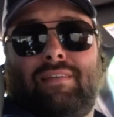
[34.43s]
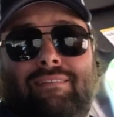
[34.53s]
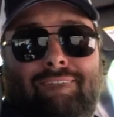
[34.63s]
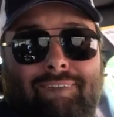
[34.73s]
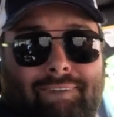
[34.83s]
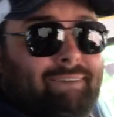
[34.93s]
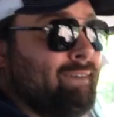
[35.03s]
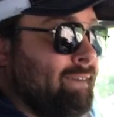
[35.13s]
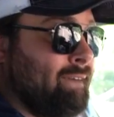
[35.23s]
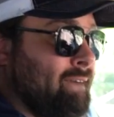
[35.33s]
Use the
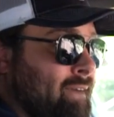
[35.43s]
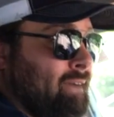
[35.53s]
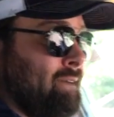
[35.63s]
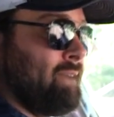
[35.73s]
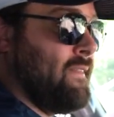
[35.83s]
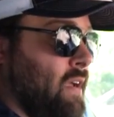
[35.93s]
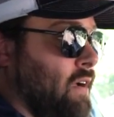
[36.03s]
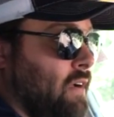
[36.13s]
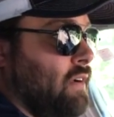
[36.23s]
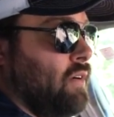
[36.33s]
tools at your
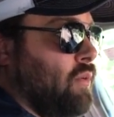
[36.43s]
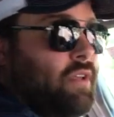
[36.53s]
disposal.